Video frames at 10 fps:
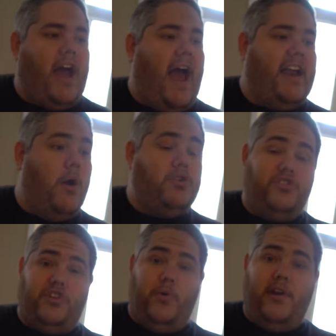I know what
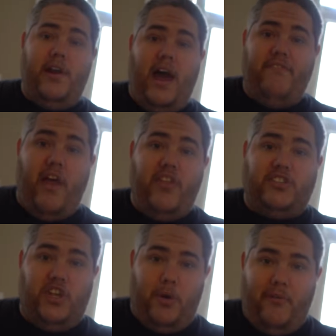you're doing. I've done this
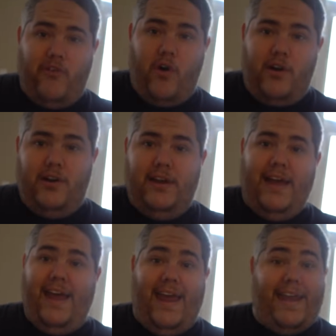to you before,
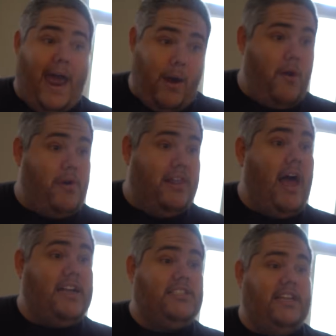and now I
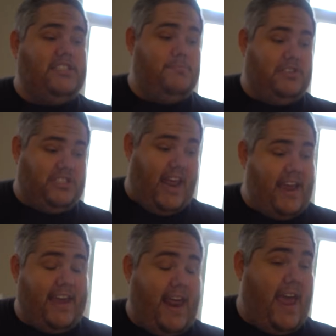realize it's a
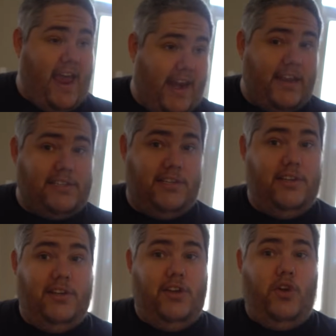mistake and I hate it.
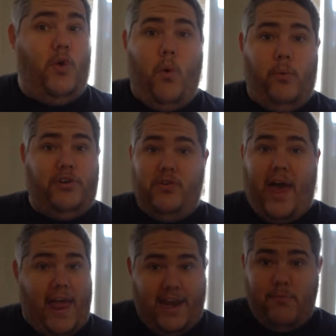You won't do
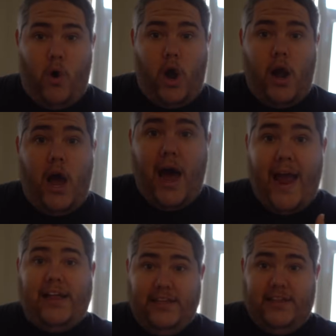that anymore.
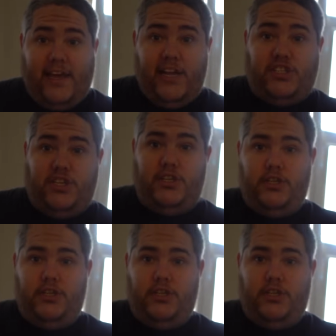I clean the kitchen.